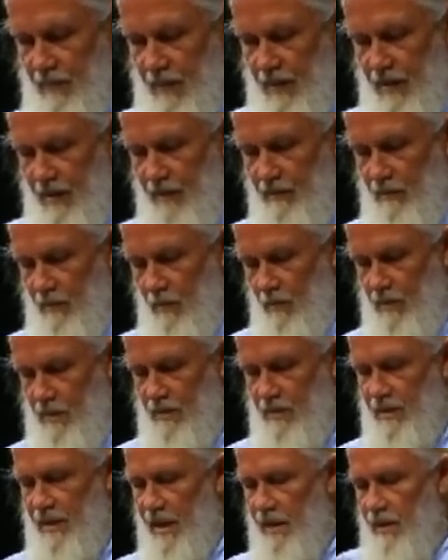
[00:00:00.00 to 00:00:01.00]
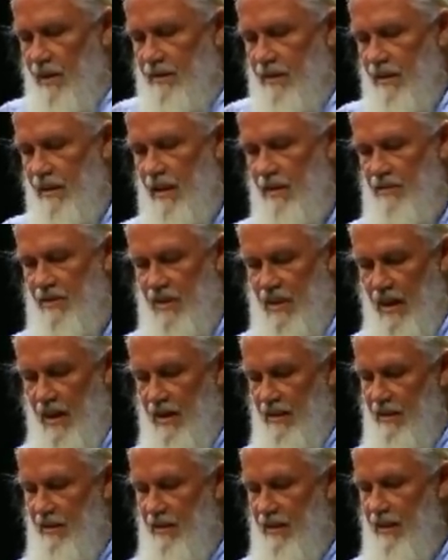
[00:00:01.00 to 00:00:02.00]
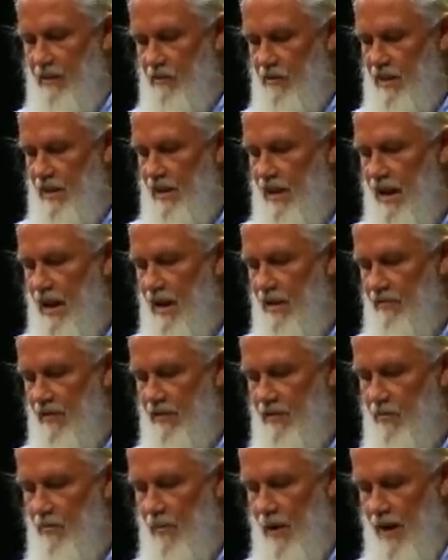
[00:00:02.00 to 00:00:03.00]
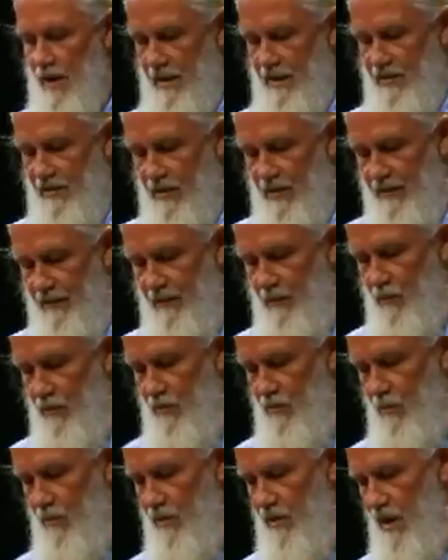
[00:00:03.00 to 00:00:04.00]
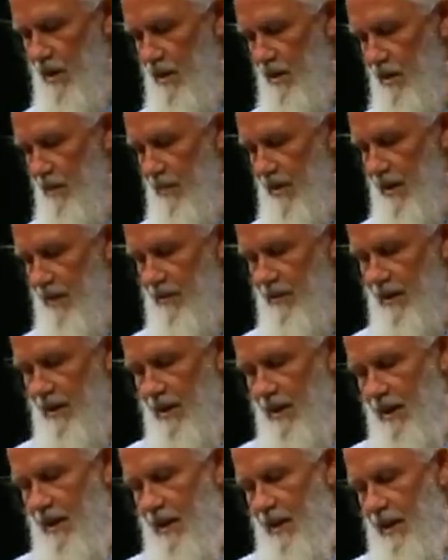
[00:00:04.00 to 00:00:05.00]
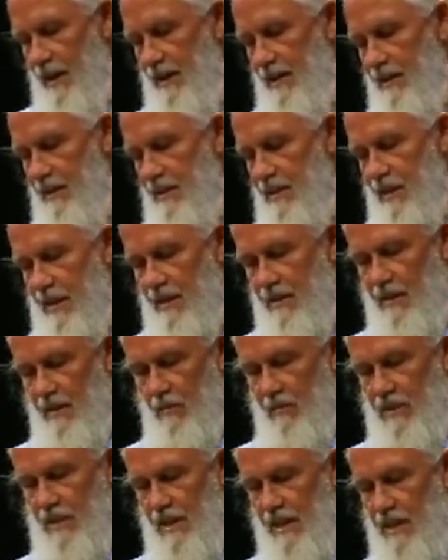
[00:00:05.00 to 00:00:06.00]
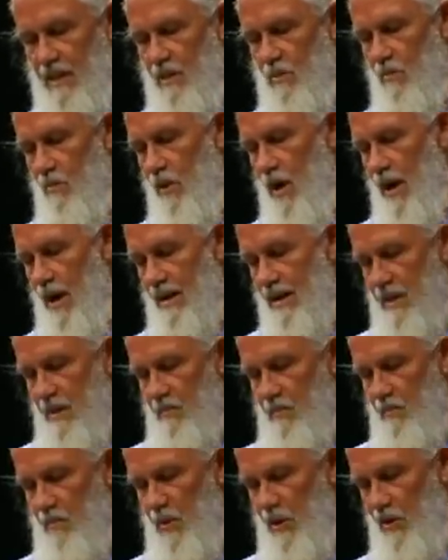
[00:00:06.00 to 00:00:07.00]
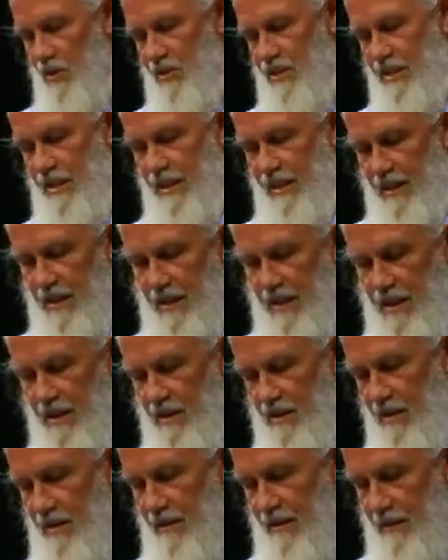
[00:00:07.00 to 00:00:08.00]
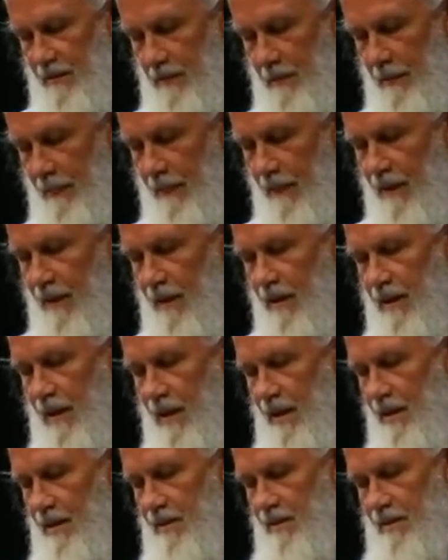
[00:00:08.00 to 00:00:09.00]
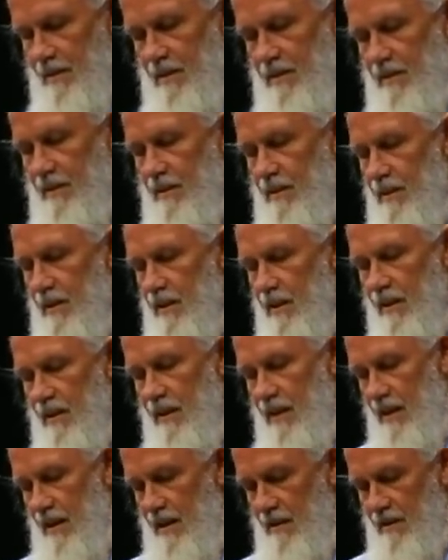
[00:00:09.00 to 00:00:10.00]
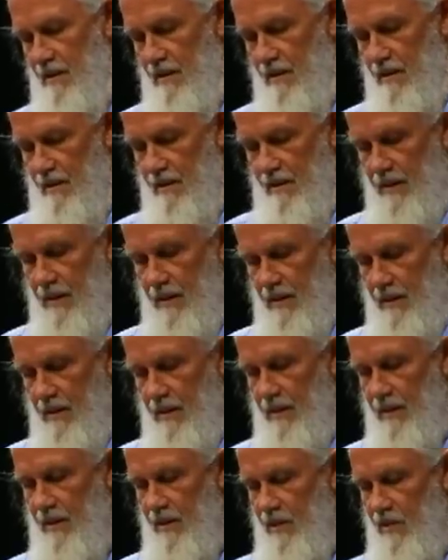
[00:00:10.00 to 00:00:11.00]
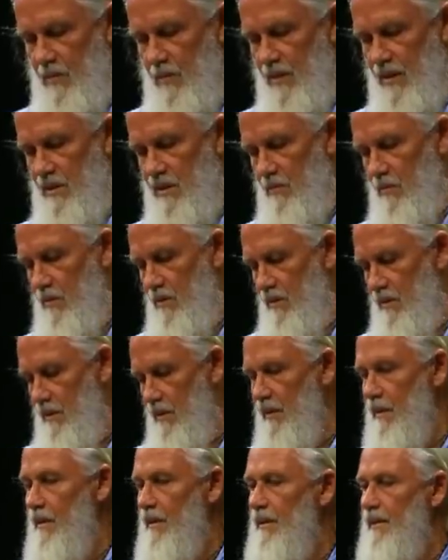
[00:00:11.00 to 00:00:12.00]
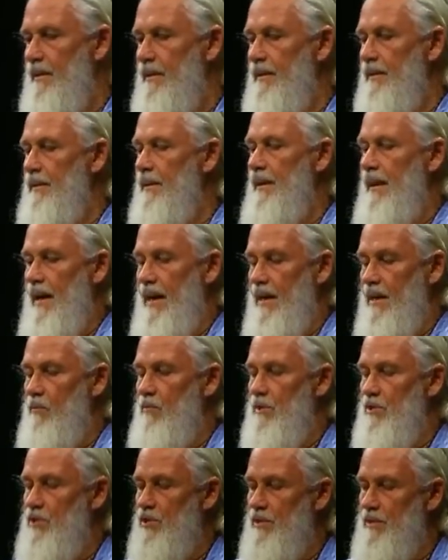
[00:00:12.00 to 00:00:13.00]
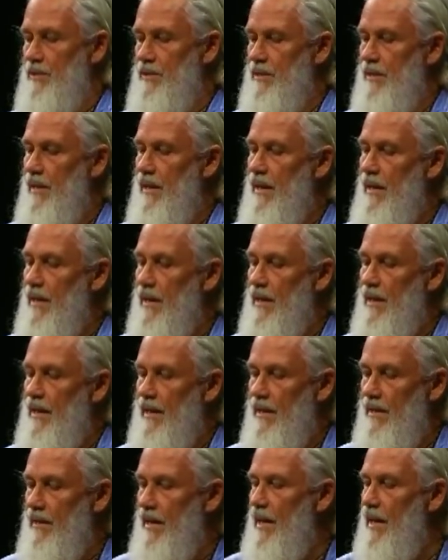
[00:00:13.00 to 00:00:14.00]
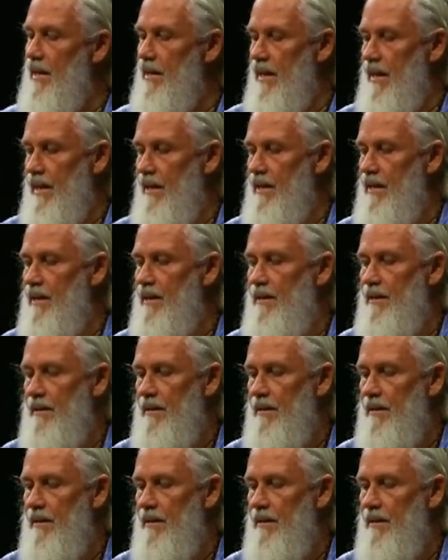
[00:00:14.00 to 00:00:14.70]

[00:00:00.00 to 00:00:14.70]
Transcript: he was dead on the left side, and he was alive on the right, which we'll talk about. And he said it was like a rocket bursting in air. And he had inexpressible anguish and headache